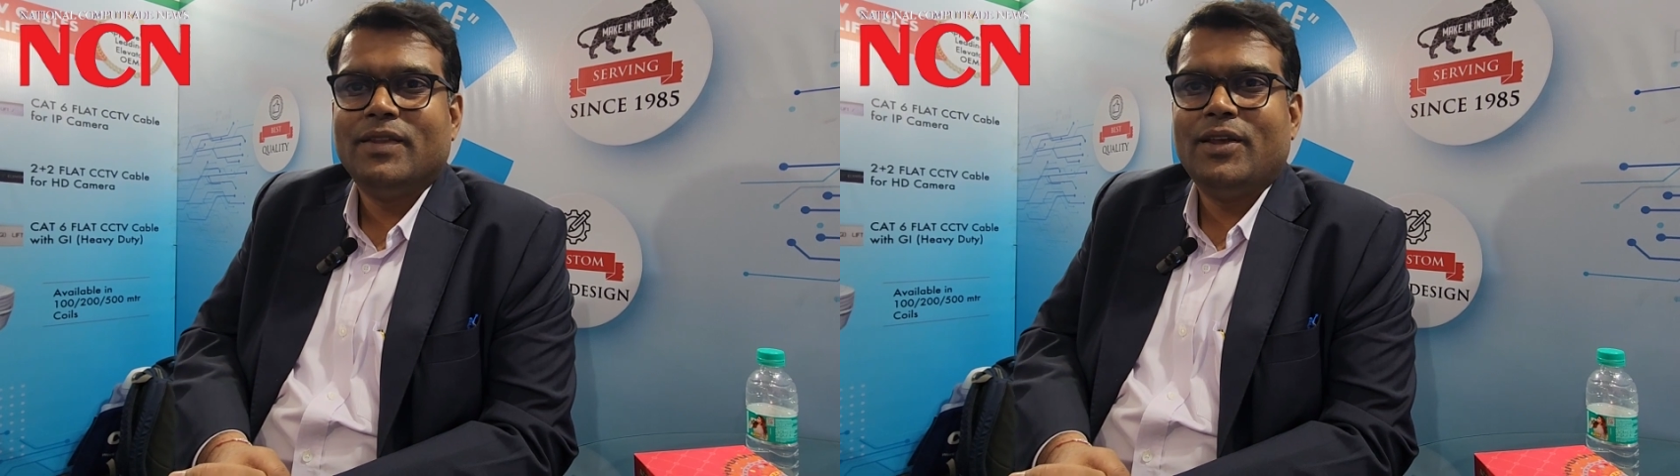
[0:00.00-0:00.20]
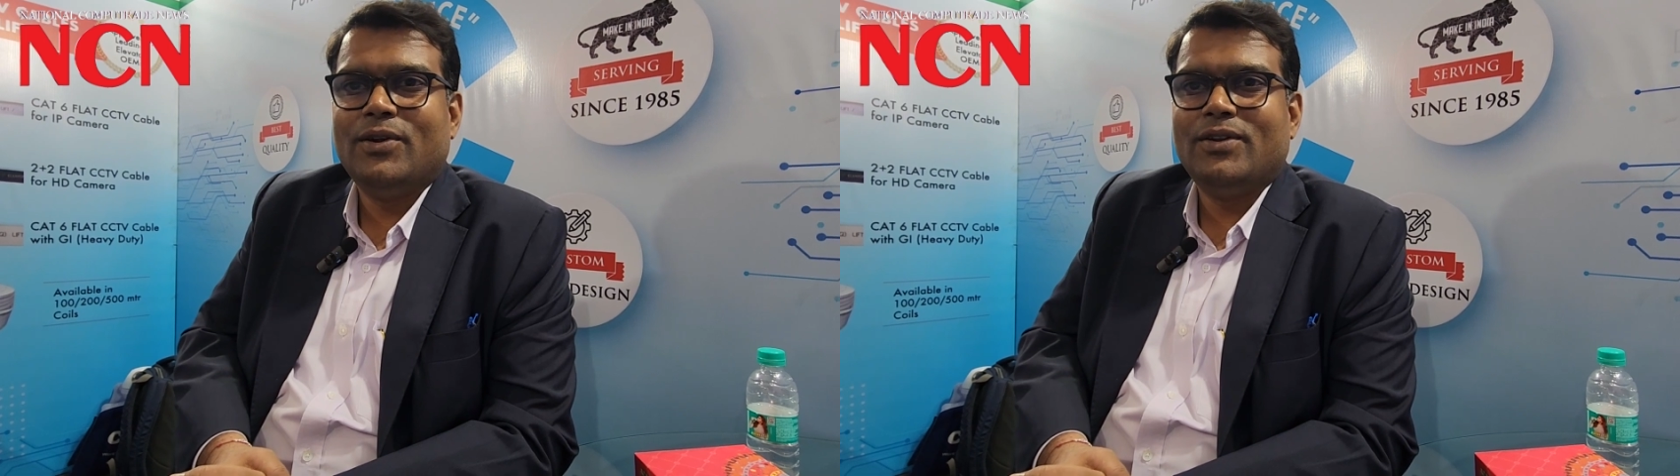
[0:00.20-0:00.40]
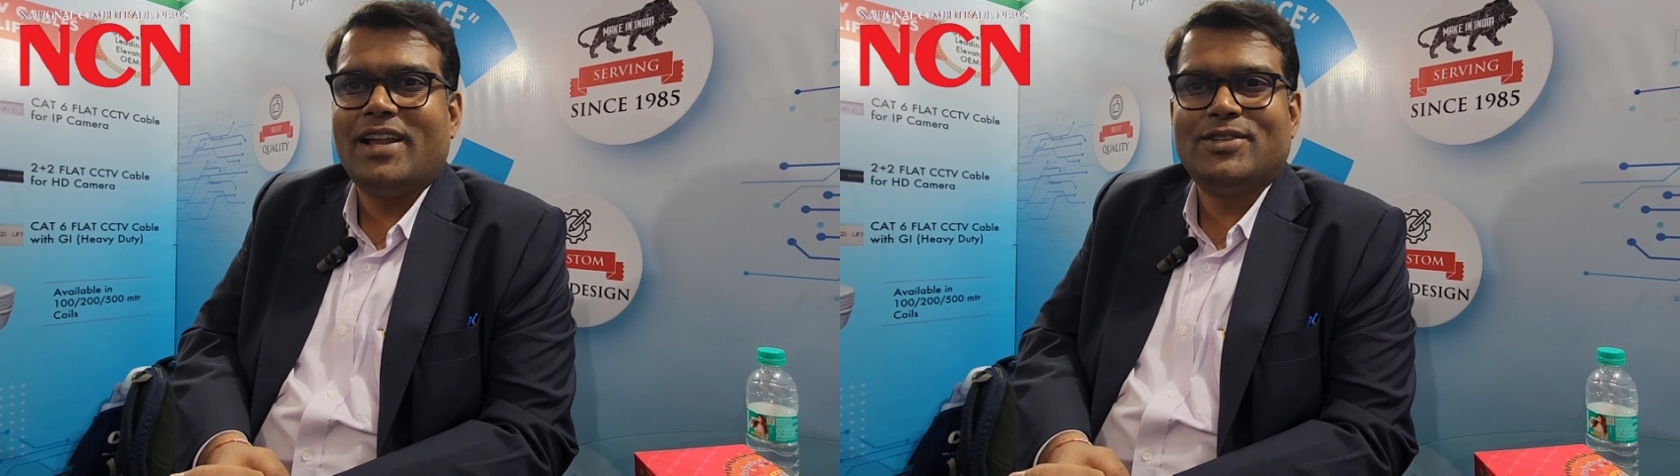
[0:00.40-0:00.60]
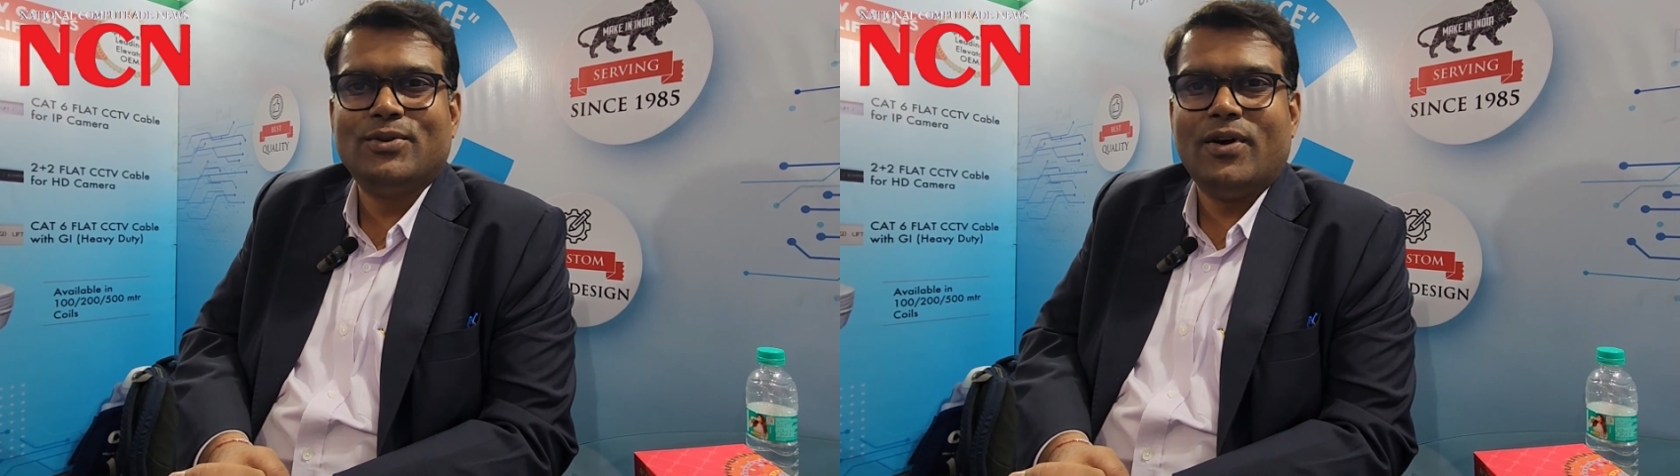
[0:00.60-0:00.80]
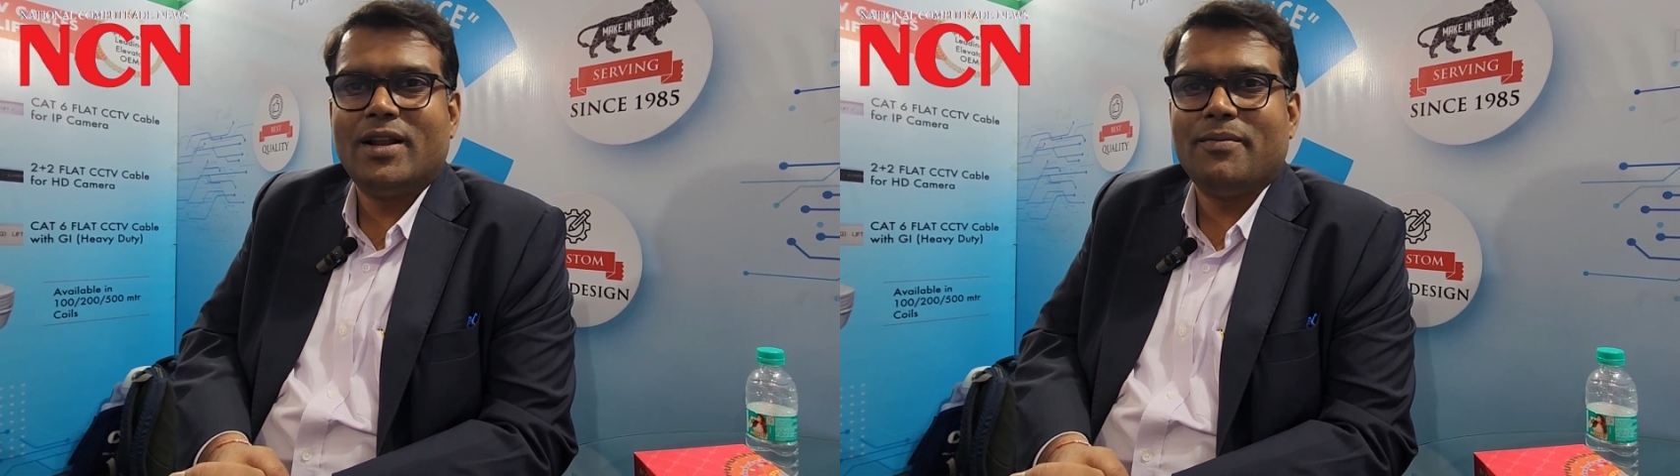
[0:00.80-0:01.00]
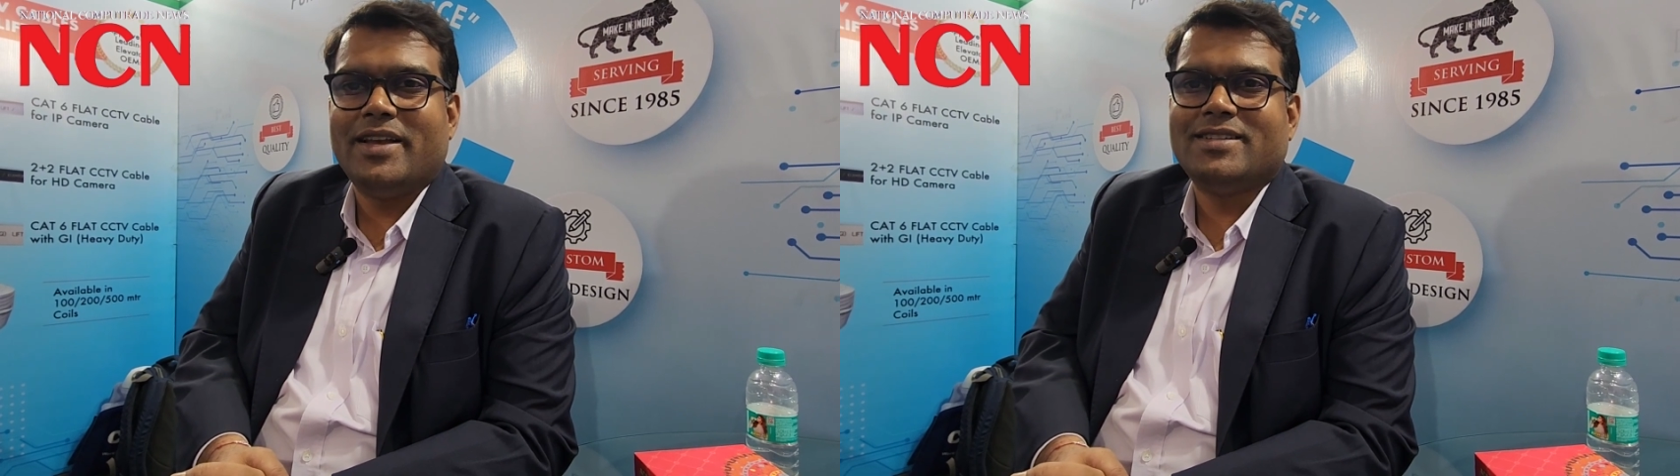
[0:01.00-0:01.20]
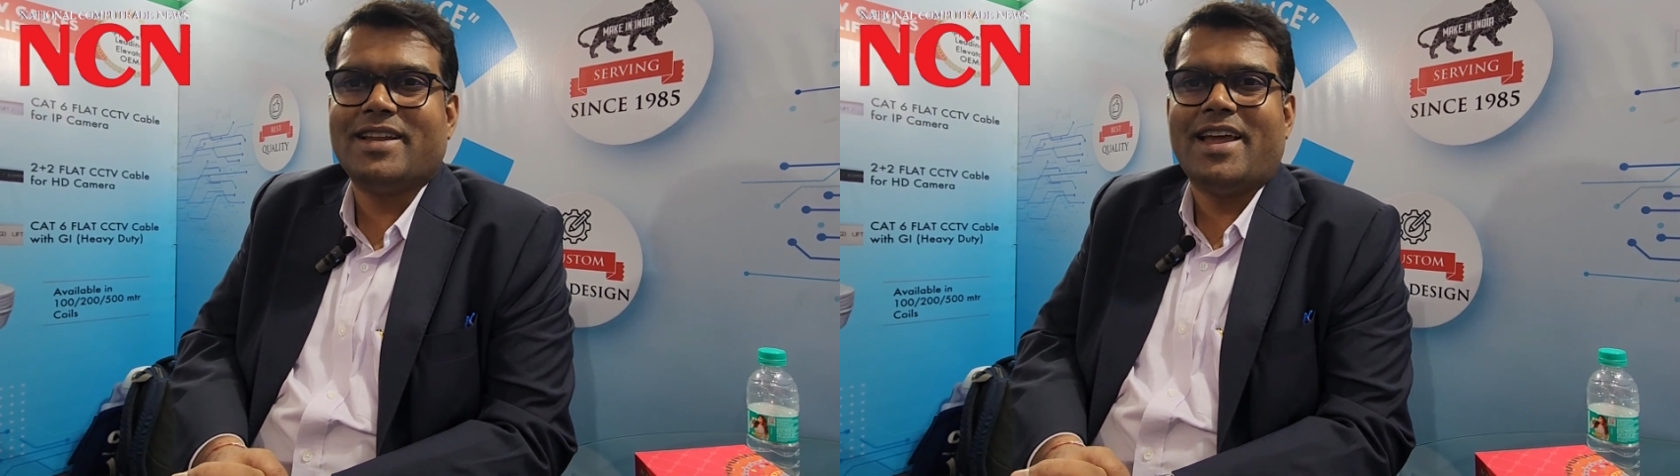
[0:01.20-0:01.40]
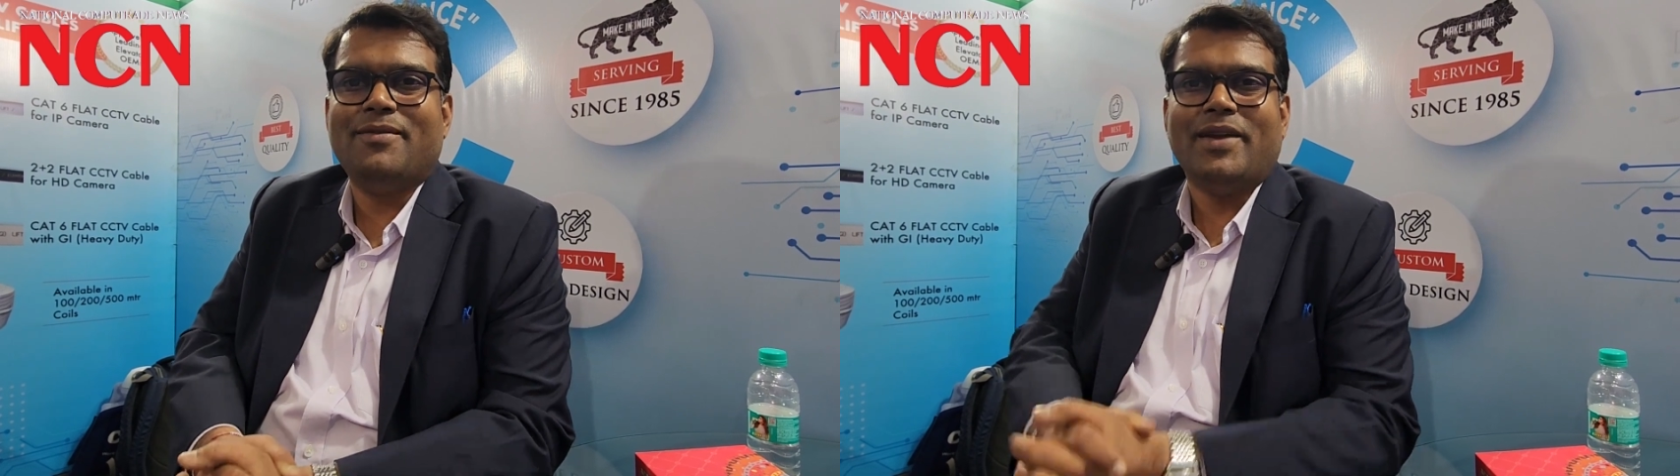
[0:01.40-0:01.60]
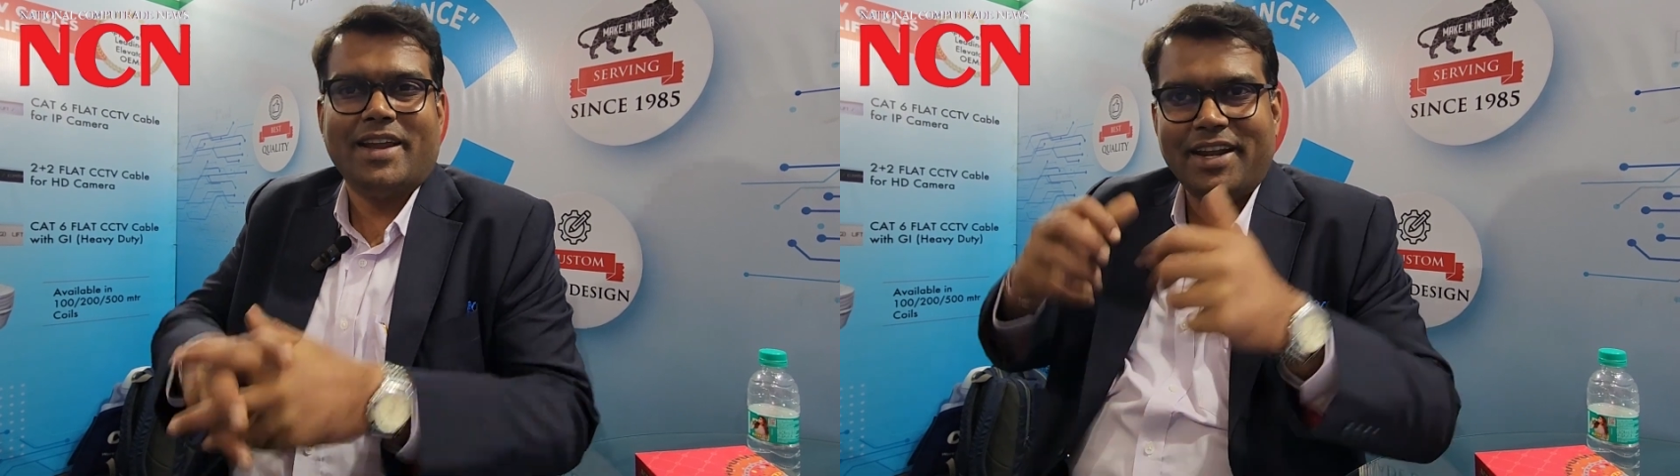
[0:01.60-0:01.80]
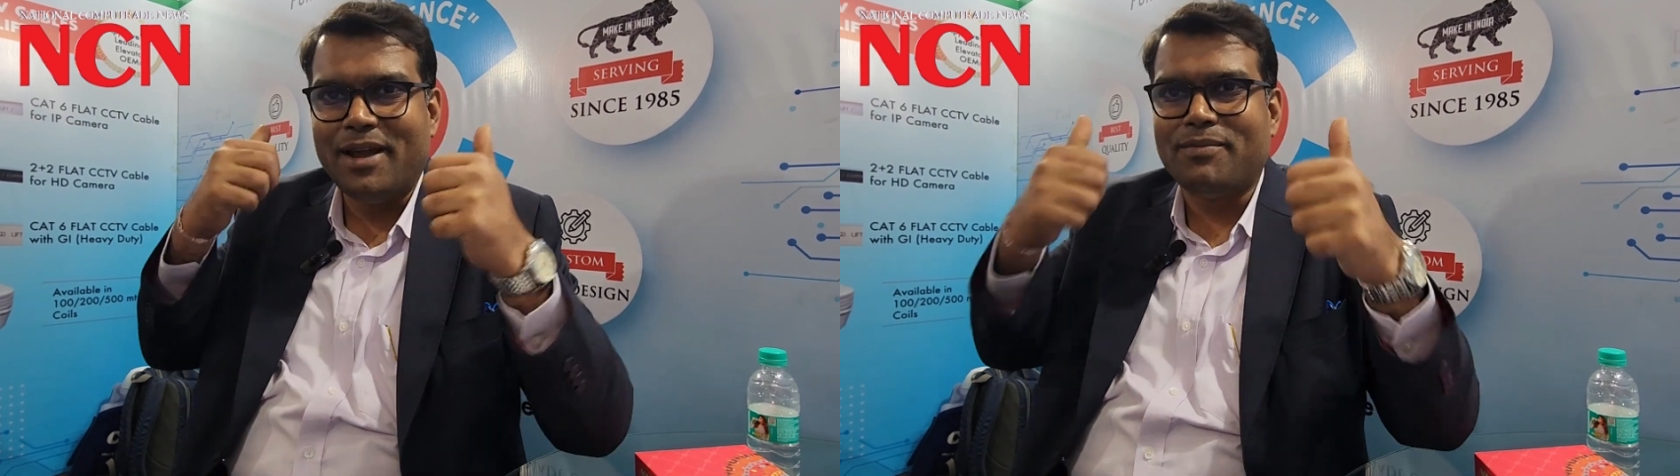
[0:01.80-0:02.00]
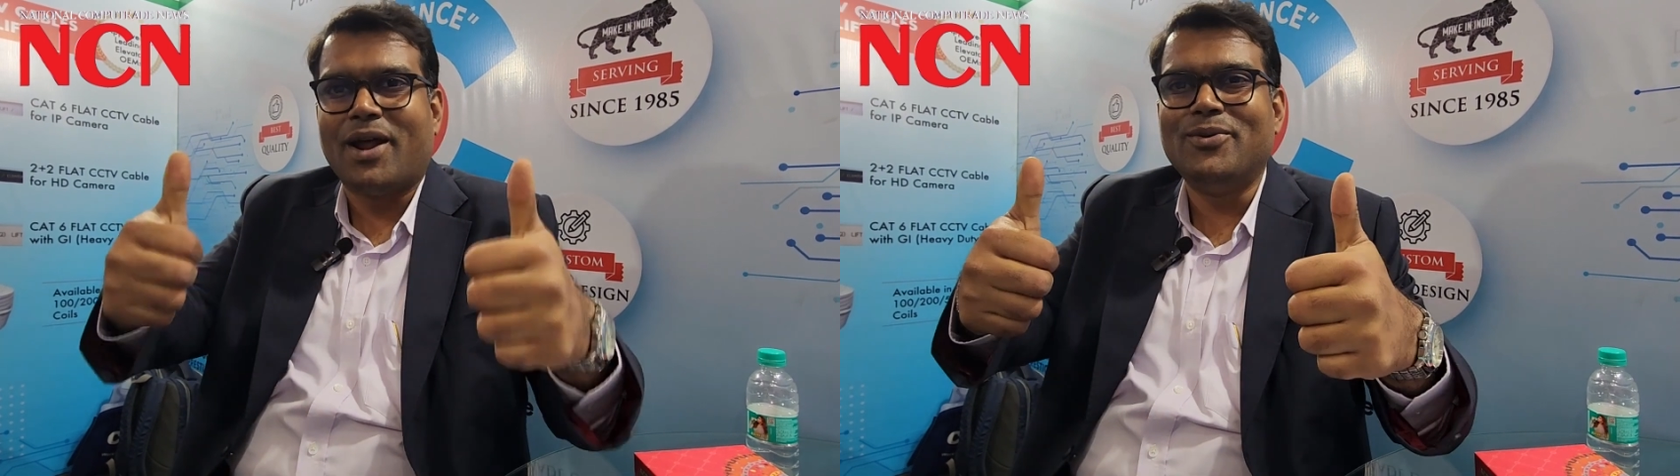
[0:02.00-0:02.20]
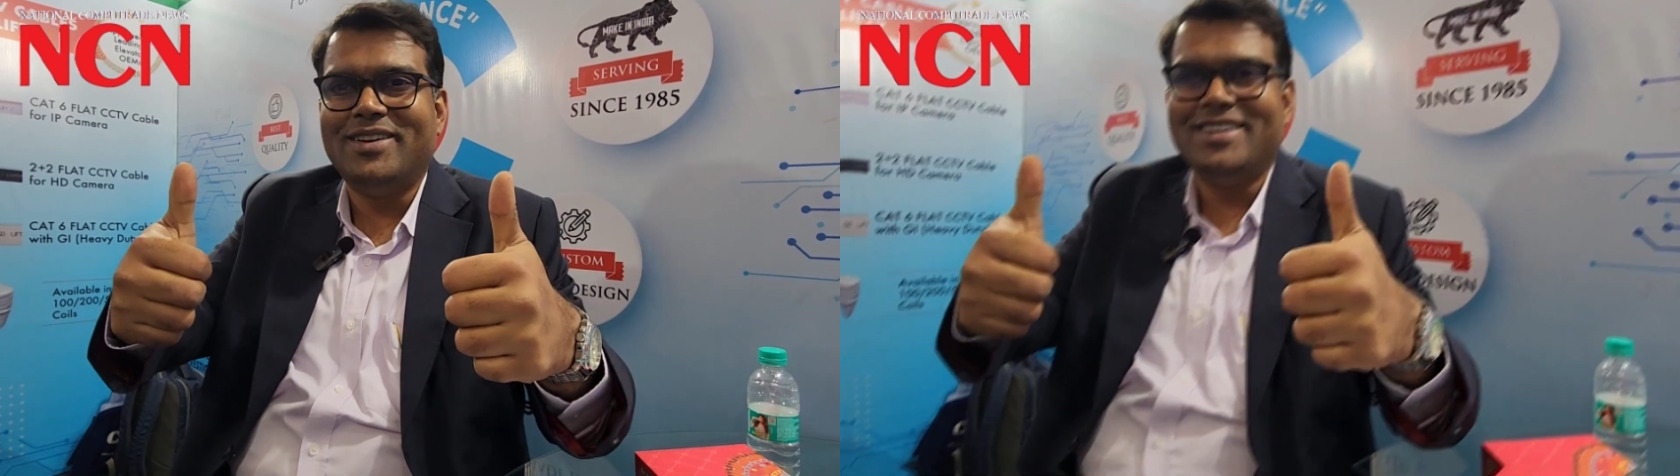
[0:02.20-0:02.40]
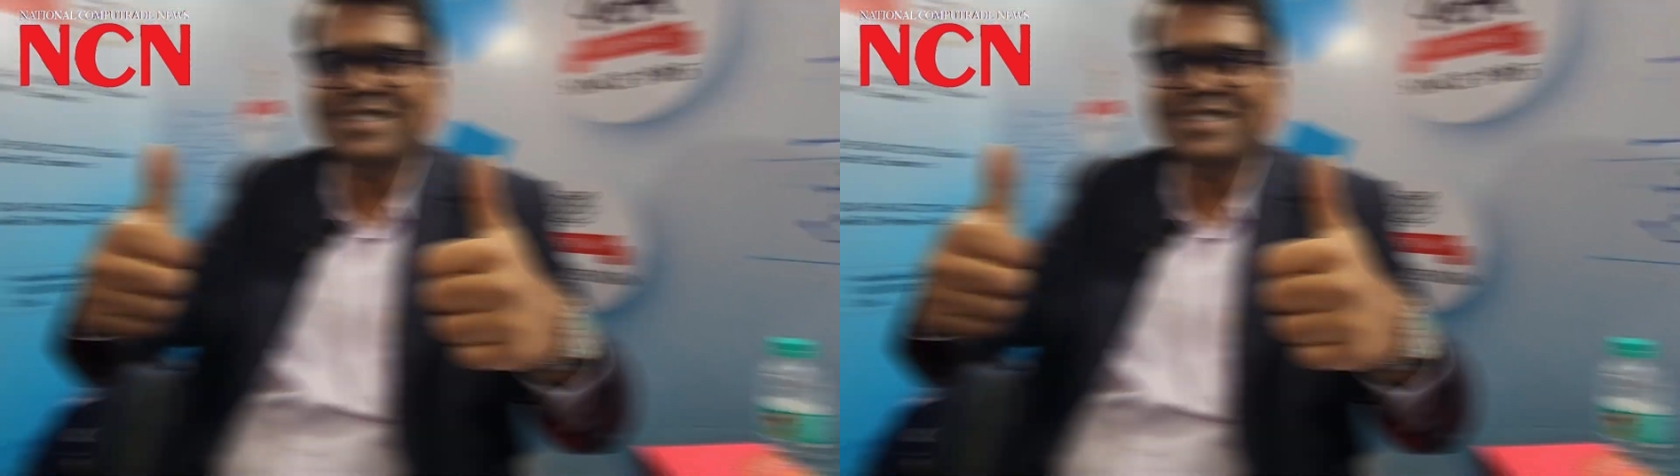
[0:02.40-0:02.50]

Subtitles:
let's do our best and make India proud.